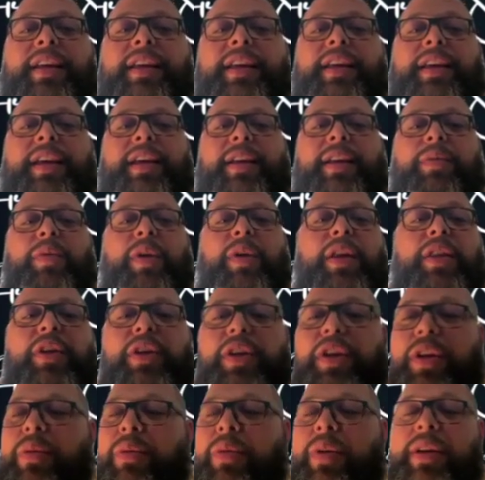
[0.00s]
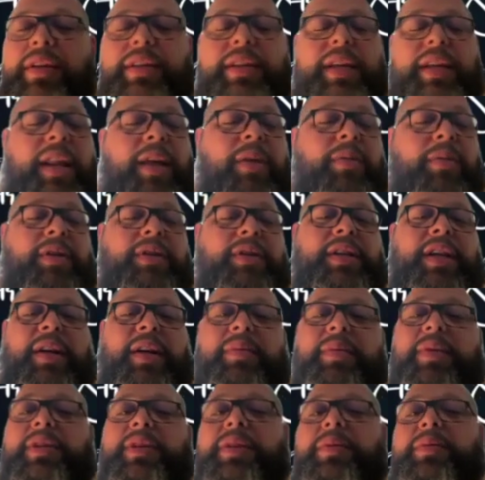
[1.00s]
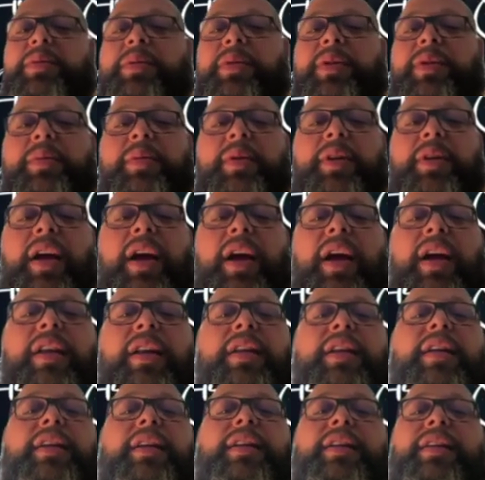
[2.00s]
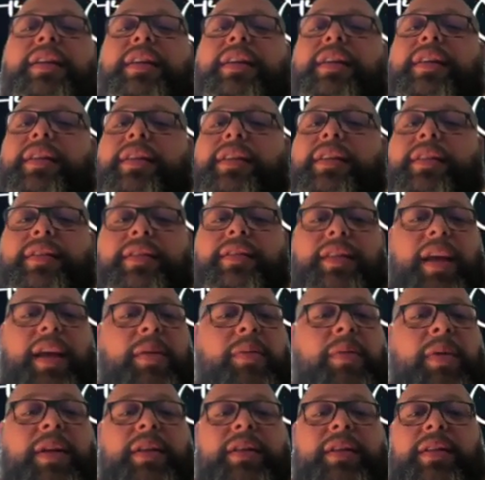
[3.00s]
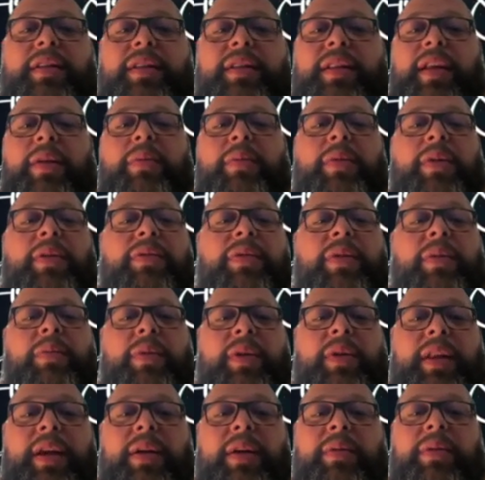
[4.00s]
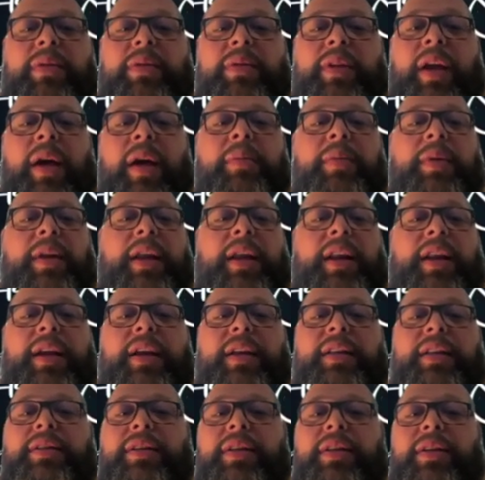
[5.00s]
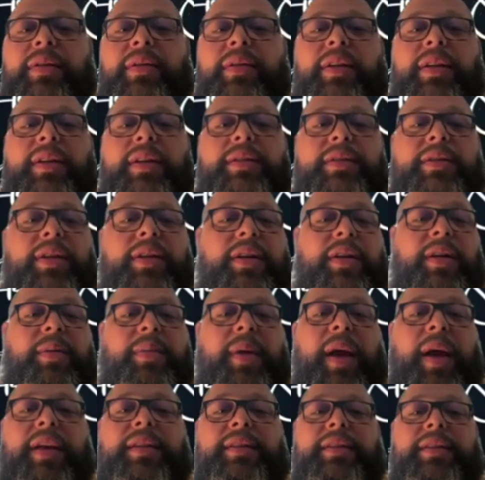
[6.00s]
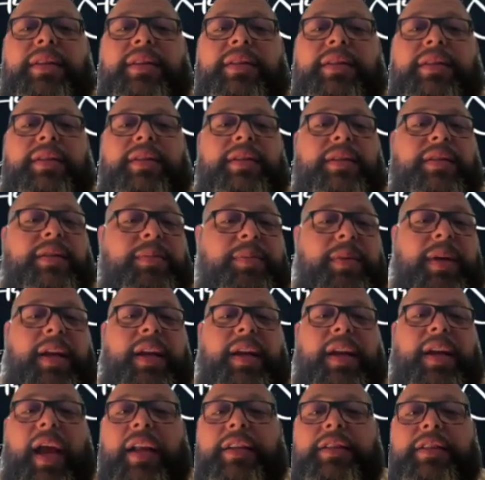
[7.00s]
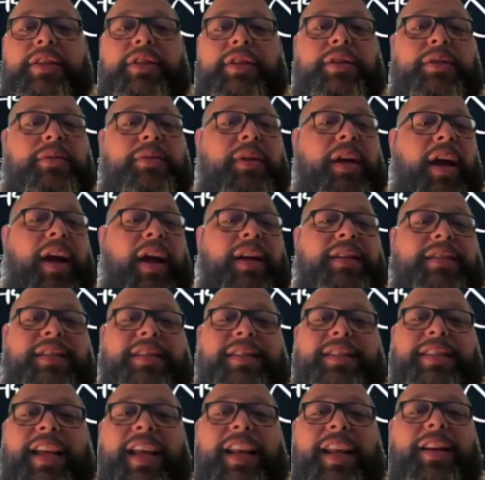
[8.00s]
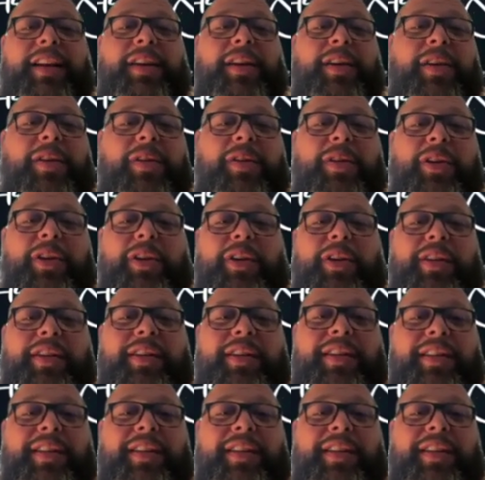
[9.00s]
And whether you want to say they won championships with him or not, they went from what they were dominating in certain capacities to just being catch and shoot guys and stand in the corner.